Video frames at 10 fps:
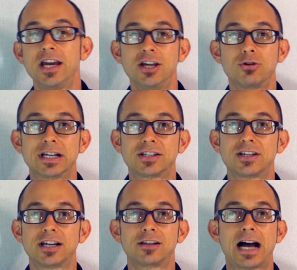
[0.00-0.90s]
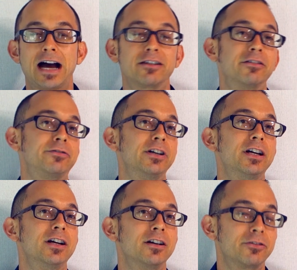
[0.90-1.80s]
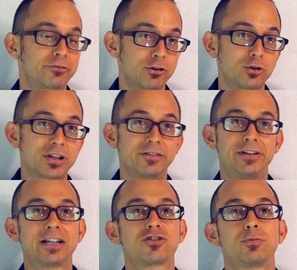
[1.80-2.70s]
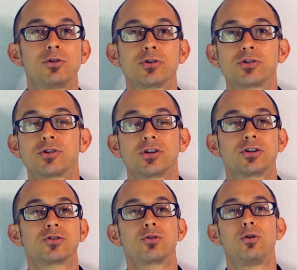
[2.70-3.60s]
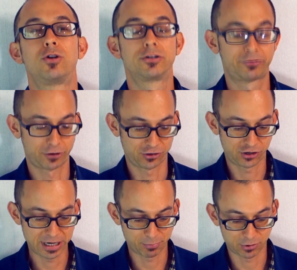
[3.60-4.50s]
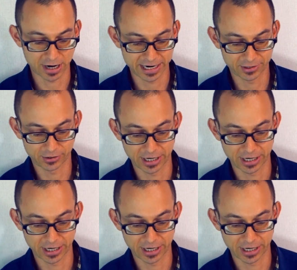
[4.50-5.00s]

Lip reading: you can see a lot of fruits and vegetables sold for a cheap price.